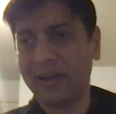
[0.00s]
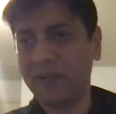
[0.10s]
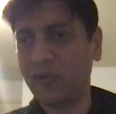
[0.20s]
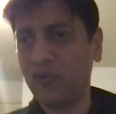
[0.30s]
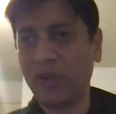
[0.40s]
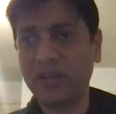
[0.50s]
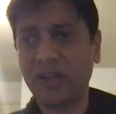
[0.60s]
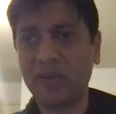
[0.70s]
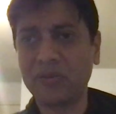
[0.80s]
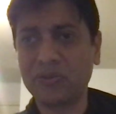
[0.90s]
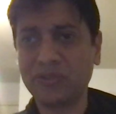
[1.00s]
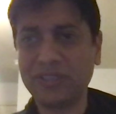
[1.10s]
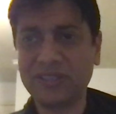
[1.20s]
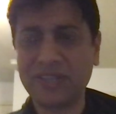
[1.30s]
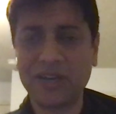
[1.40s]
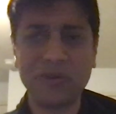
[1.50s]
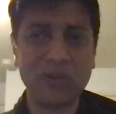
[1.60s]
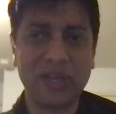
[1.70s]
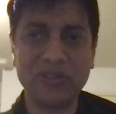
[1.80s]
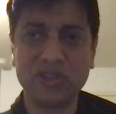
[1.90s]
We went down to the town,
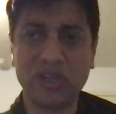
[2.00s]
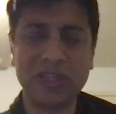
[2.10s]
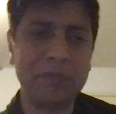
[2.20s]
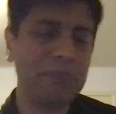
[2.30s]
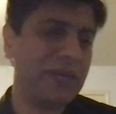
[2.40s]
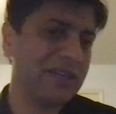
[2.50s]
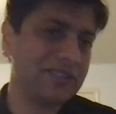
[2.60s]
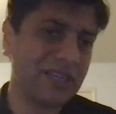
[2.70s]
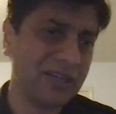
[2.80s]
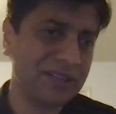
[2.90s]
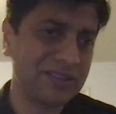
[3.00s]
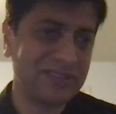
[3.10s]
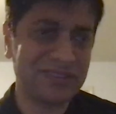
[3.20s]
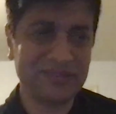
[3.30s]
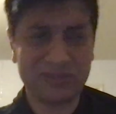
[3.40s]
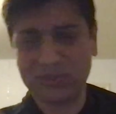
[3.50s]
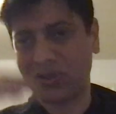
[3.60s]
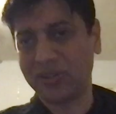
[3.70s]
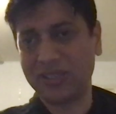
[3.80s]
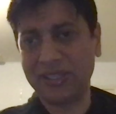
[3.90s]
enjoyed the piazzas,
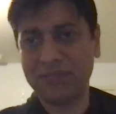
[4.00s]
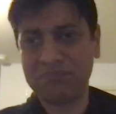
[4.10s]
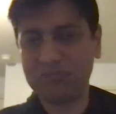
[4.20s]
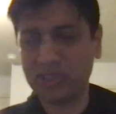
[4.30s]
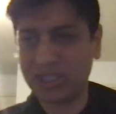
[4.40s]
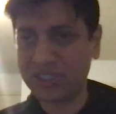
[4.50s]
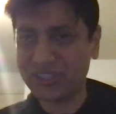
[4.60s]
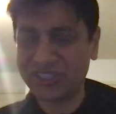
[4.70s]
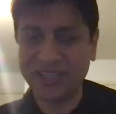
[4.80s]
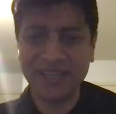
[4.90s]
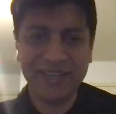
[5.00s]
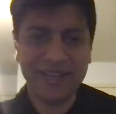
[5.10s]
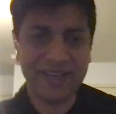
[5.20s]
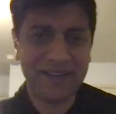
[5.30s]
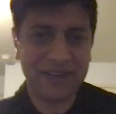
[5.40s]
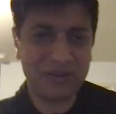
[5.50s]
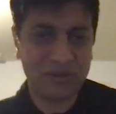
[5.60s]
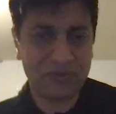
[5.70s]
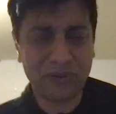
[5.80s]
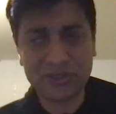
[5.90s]
saw the church, And
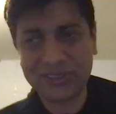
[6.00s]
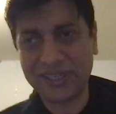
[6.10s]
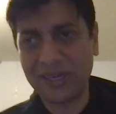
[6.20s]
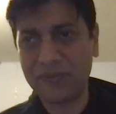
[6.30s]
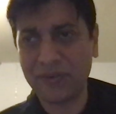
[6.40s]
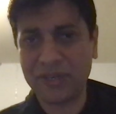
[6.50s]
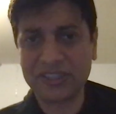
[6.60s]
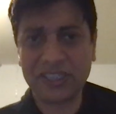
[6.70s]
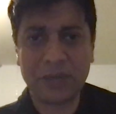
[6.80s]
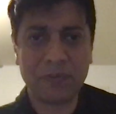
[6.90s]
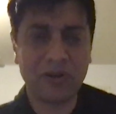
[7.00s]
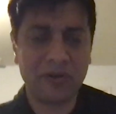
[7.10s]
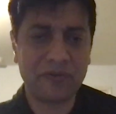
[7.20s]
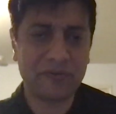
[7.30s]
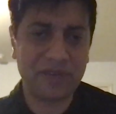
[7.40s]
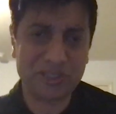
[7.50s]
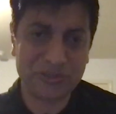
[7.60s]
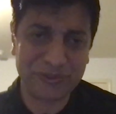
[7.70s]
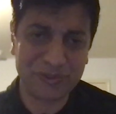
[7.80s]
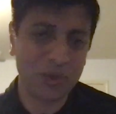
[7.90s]
fortunately for us, couple of restaurants were